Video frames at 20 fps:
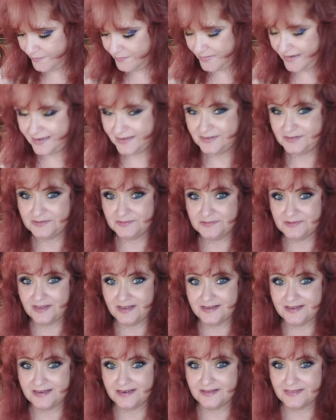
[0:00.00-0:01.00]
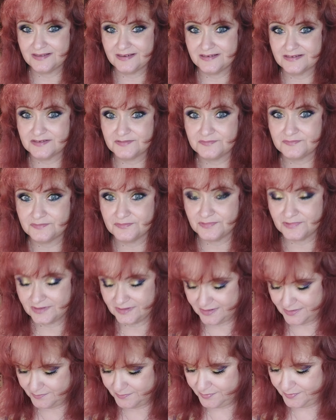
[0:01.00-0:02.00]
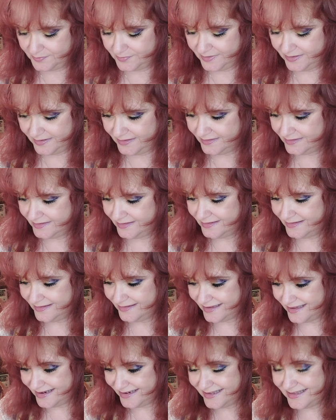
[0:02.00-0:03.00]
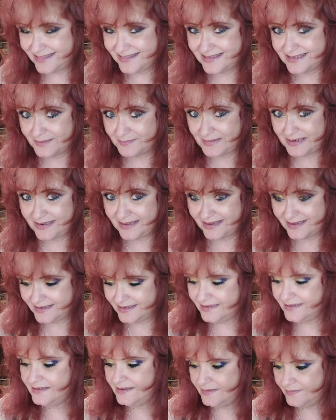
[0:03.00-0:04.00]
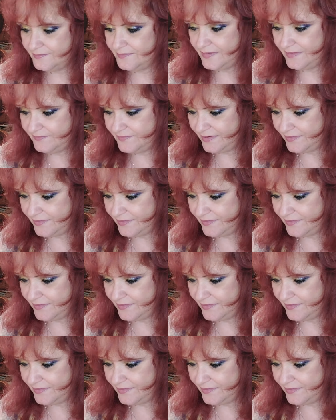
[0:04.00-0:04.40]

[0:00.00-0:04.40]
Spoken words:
but I do like it. I think it's really pretty, kind of intimidating, but